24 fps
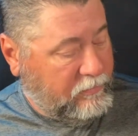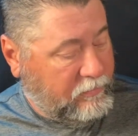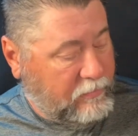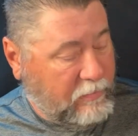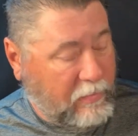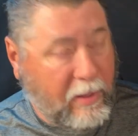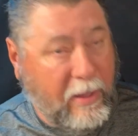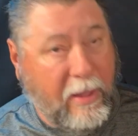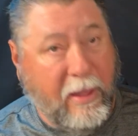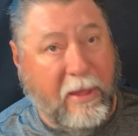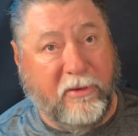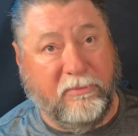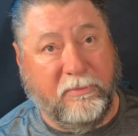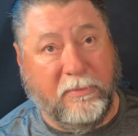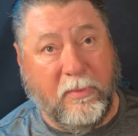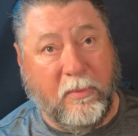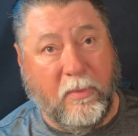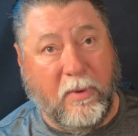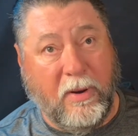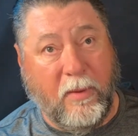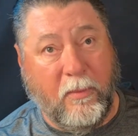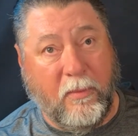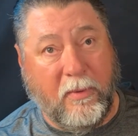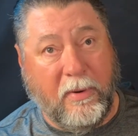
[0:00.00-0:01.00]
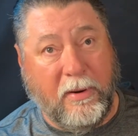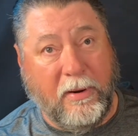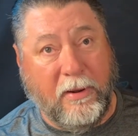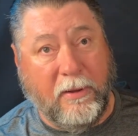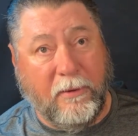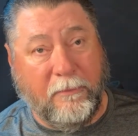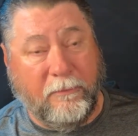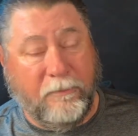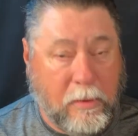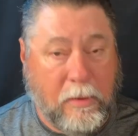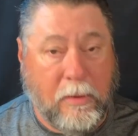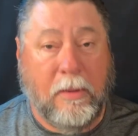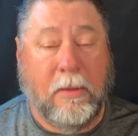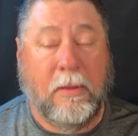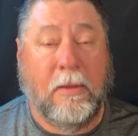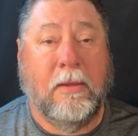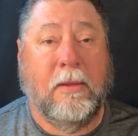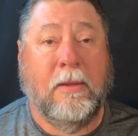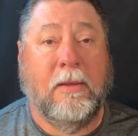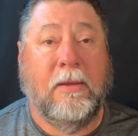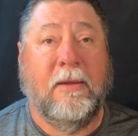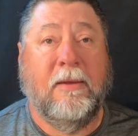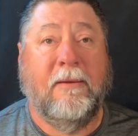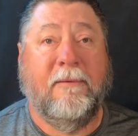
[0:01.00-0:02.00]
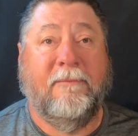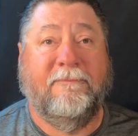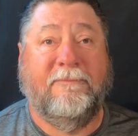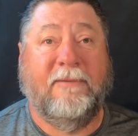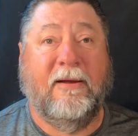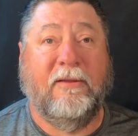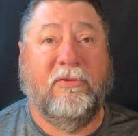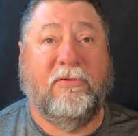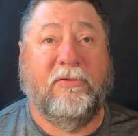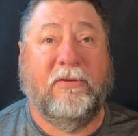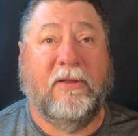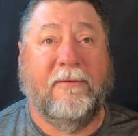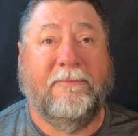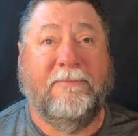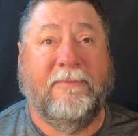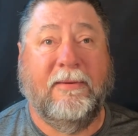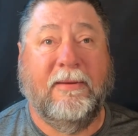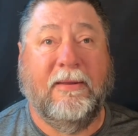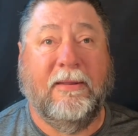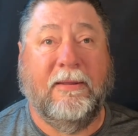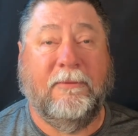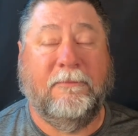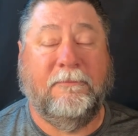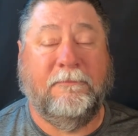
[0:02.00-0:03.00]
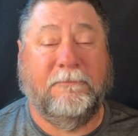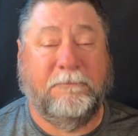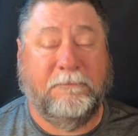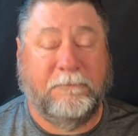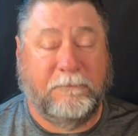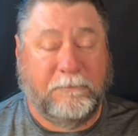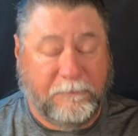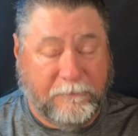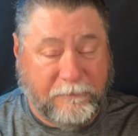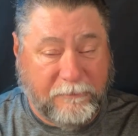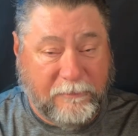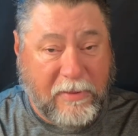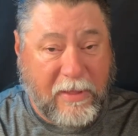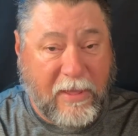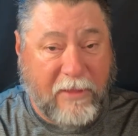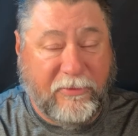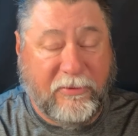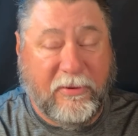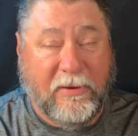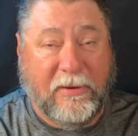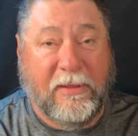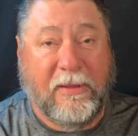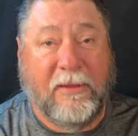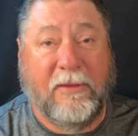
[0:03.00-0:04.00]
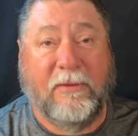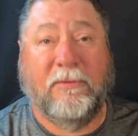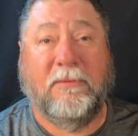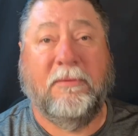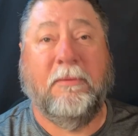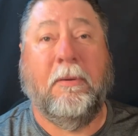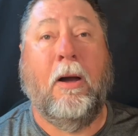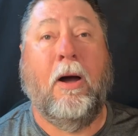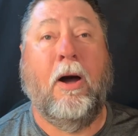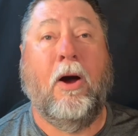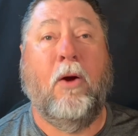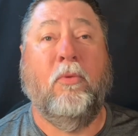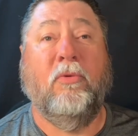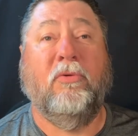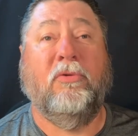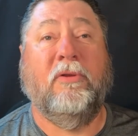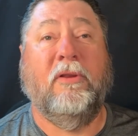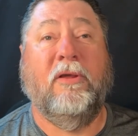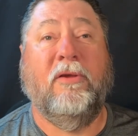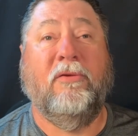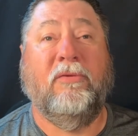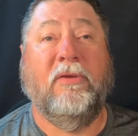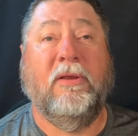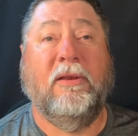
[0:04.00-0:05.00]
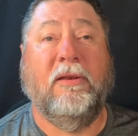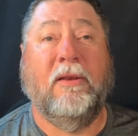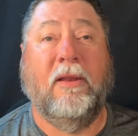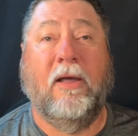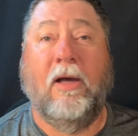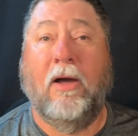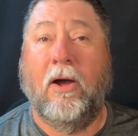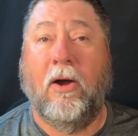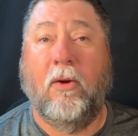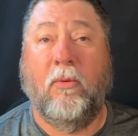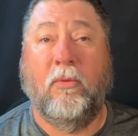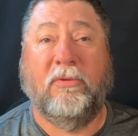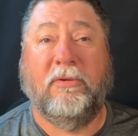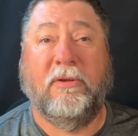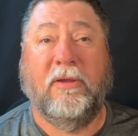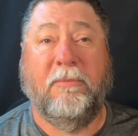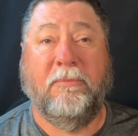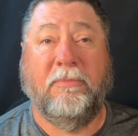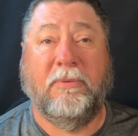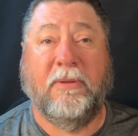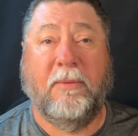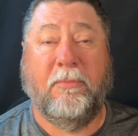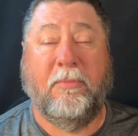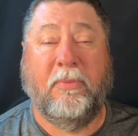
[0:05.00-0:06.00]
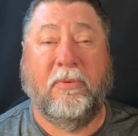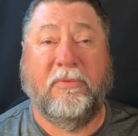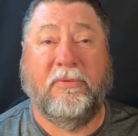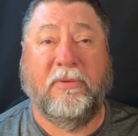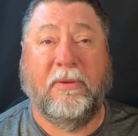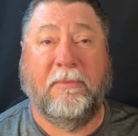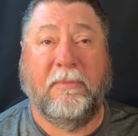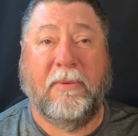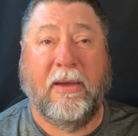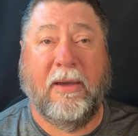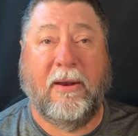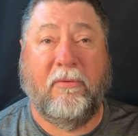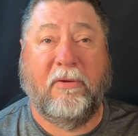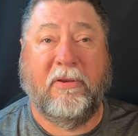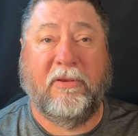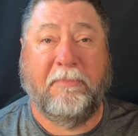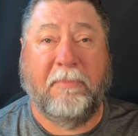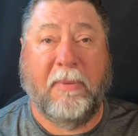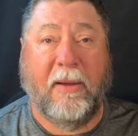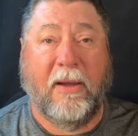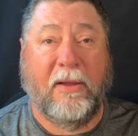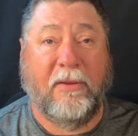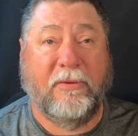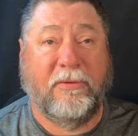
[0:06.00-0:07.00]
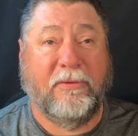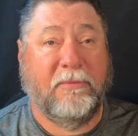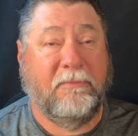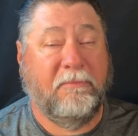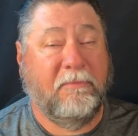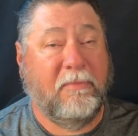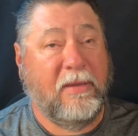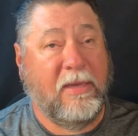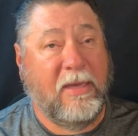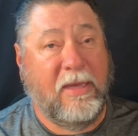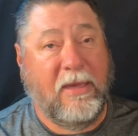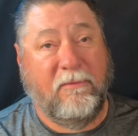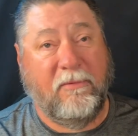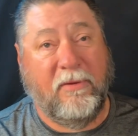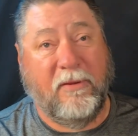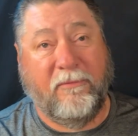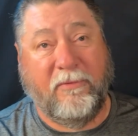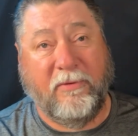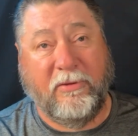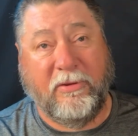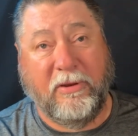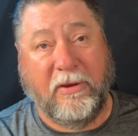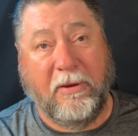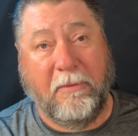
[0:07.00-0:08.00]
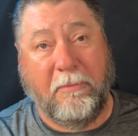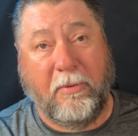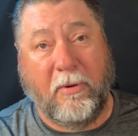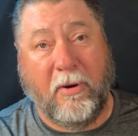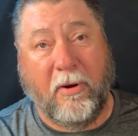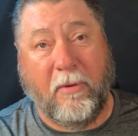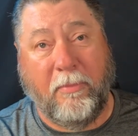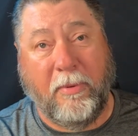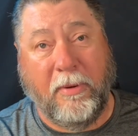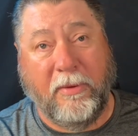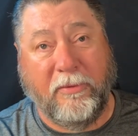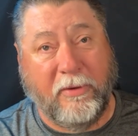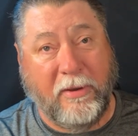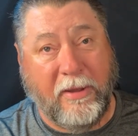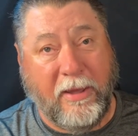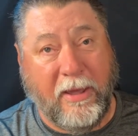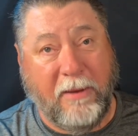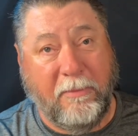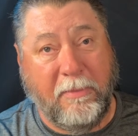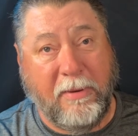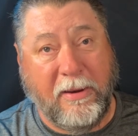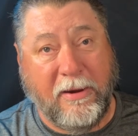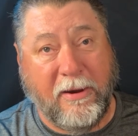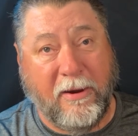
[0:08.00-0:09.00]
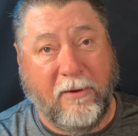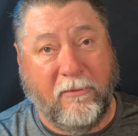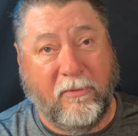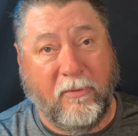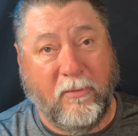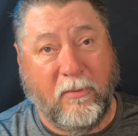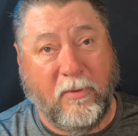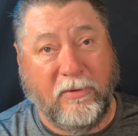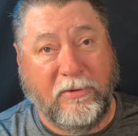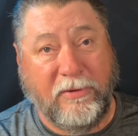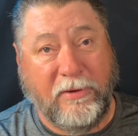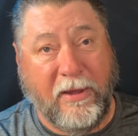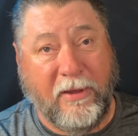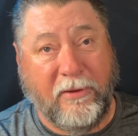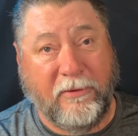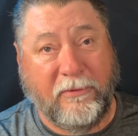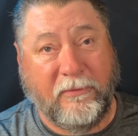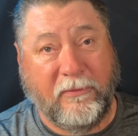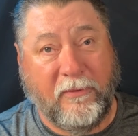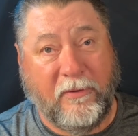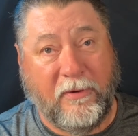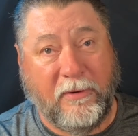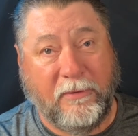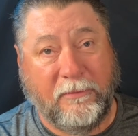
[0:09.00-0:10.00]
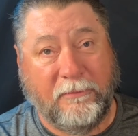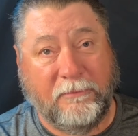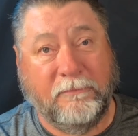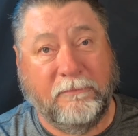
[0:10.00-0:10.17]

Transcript: ask me what I want to know. Fun stuff, isn't it? Yes, it is. Always listening, always comes up with some kind of response, even if it's inappropriate. So you got to be careful what you ask for.